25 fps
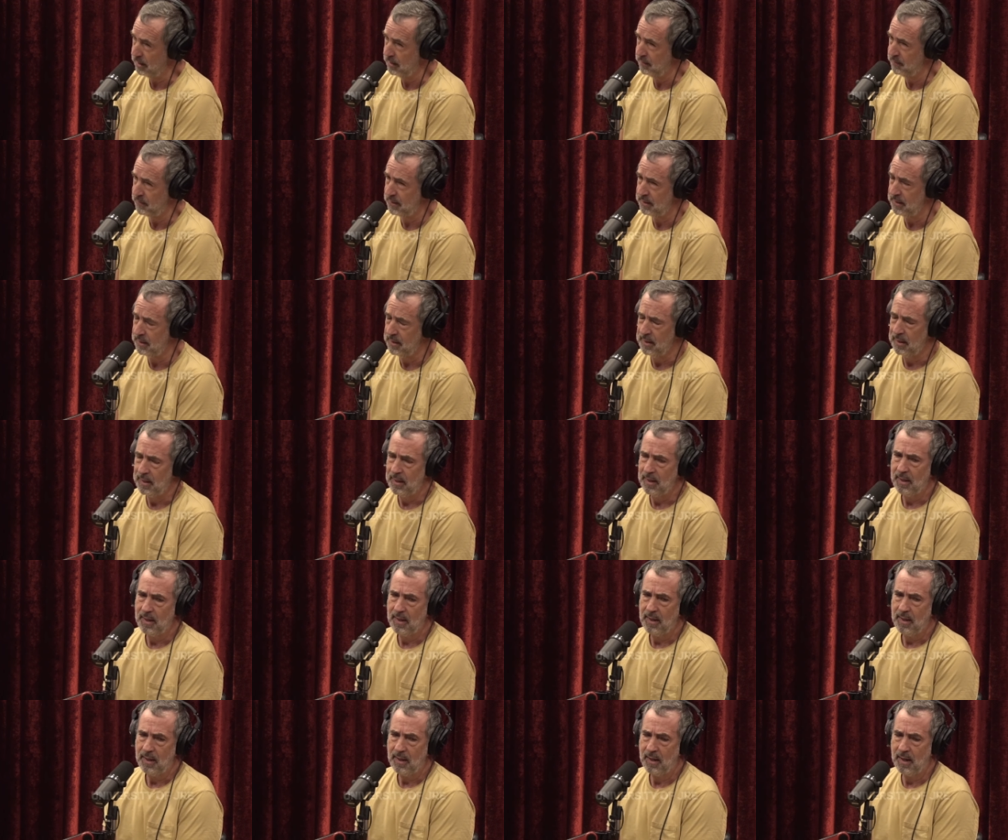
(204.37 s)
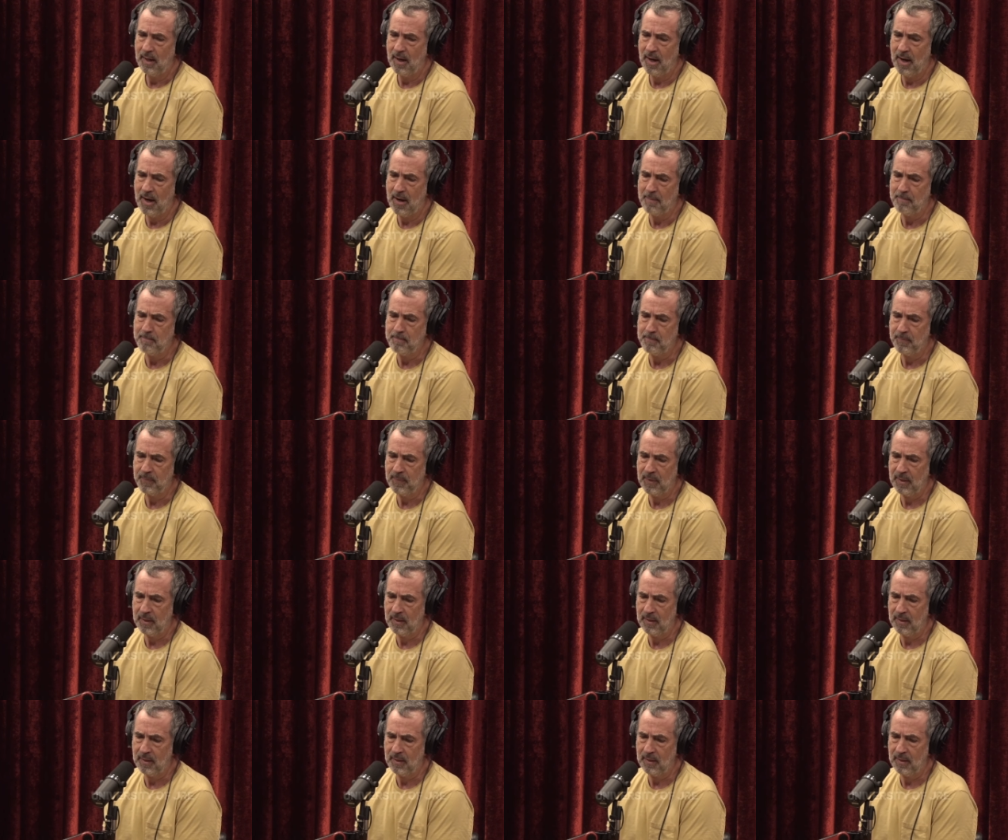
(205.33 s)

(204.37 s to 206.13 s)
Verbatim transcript: Even um, there's a